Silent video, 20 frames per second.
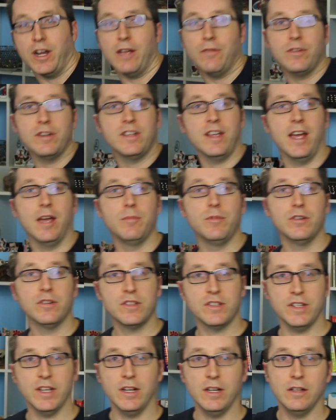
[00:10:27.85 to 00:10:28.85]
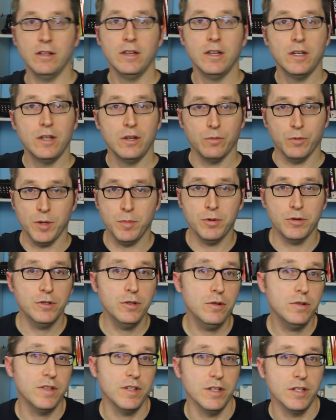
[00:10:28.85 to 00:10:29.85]
every time your cell
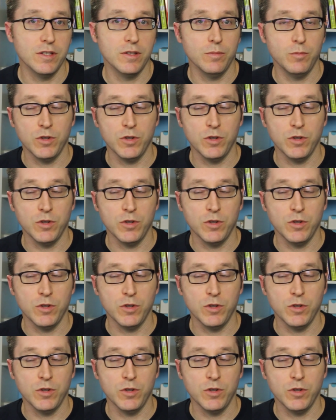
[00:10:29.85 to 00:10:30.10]
reproduces,